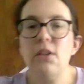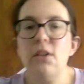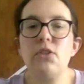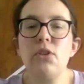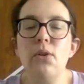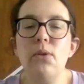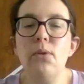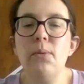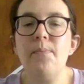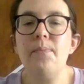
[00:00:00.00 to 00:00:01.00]

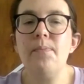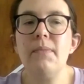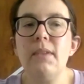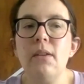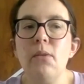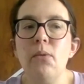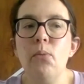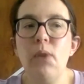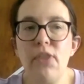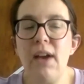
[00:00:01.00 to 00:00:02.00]
So,
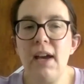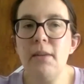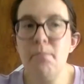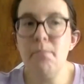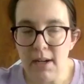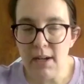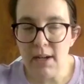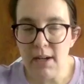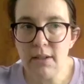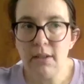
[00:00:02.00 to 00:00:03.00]
with that in
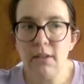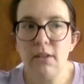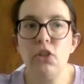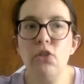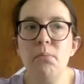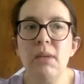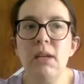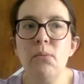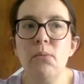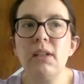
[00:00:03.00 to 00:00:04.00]
mind, you
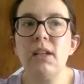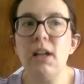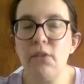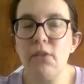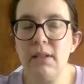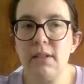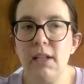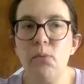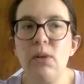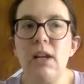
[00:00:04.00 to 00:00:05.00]
meet with the government.
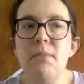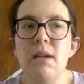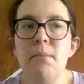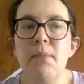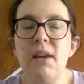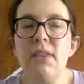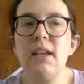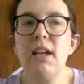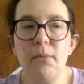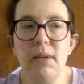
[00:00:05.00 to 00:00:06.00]
And what I mean by the
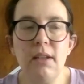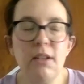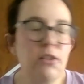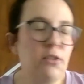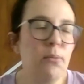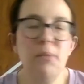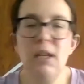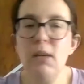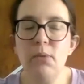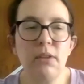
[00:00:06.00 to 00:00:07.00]
government is you don't
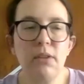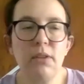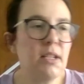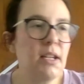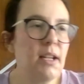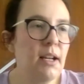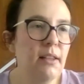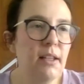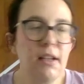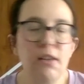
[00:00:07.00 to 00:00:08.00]
meet with Christine
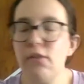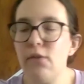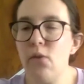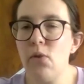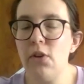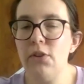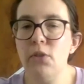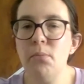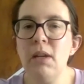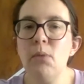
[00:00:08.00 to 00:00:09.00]
Elliott or Ford.
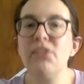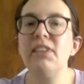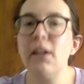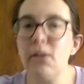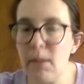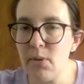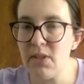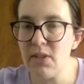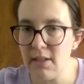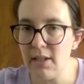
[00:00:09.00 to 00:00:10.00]
You meet with their
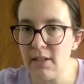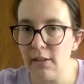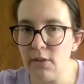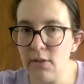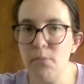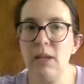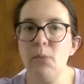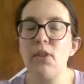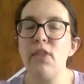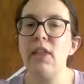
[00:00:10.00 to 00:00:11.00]
representatives, you
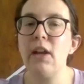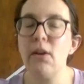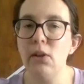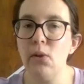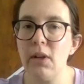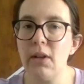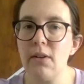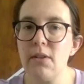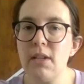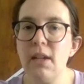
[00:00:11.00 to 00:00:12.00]
meet with their
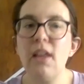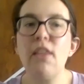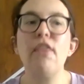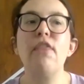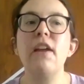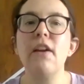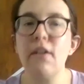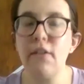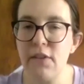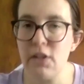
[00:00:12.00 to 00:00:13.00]
lawyers,
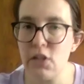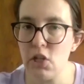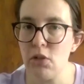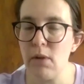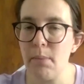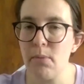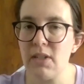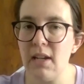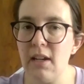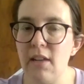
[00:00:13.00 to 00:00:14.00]
their physician
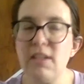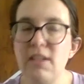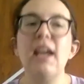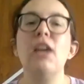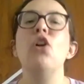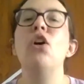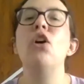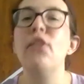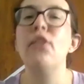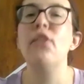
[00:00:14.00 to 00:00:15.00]
representatives, and
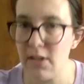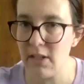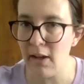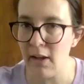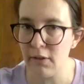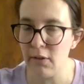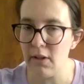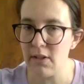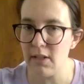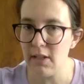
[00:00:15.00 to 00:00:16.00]
all their staff
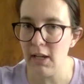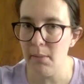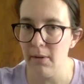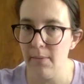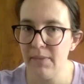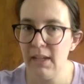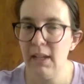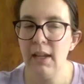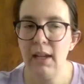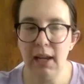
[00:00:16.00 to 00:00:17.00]
across the table.
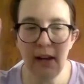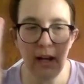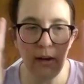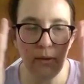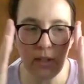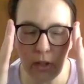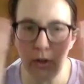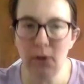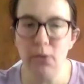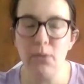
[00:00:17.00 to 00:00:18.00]
And how this
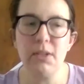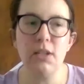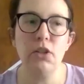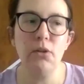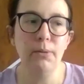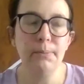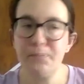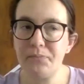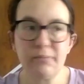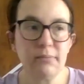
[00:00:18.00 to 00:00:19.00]
goes is you
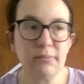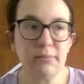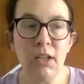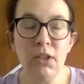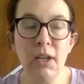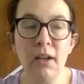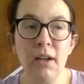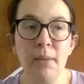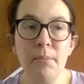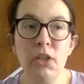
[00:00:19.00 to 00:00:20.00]

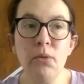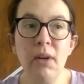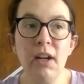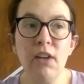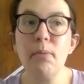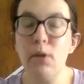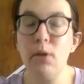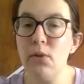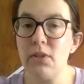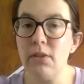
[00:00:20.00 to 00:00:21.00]
um, you have
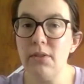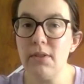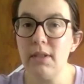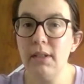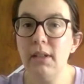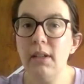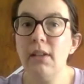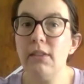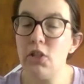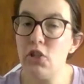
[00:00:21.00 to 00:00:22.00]
proposals
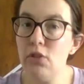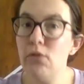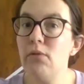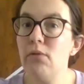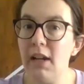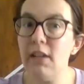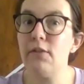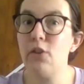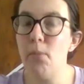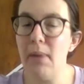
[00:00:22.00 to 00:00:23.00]
that you kind
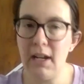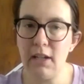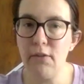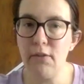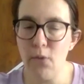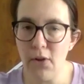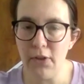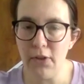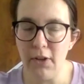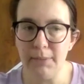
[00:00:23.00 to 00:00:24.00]
of go back and
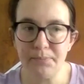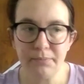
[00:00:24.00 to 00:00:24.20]
forth on.